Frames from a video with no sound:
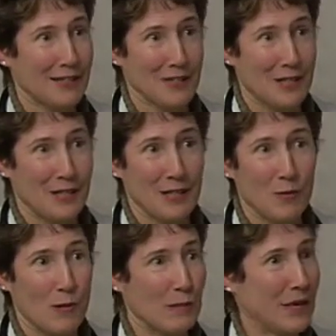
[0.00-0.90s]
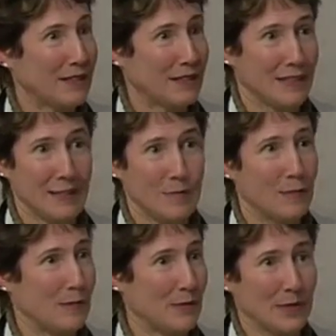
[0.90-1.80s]
I can just click one button,
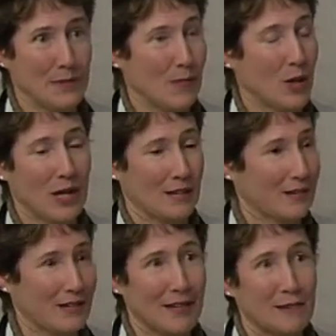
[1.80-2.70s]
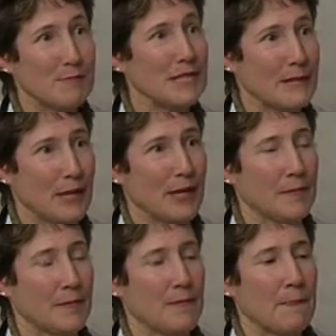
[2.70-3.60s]
it's bought, it comes to
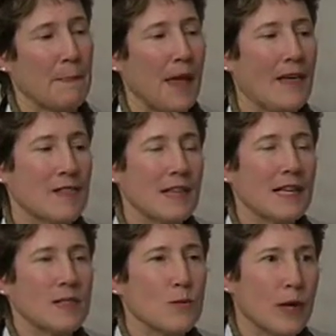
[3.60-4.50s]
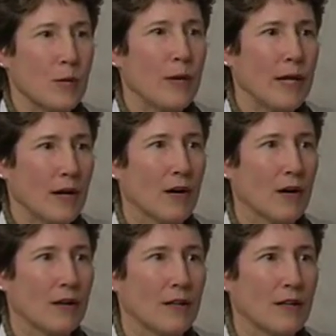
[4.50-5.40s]
me. I think that's where we
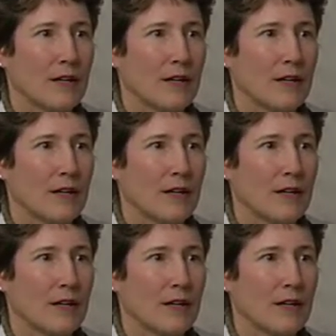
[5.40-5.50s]
are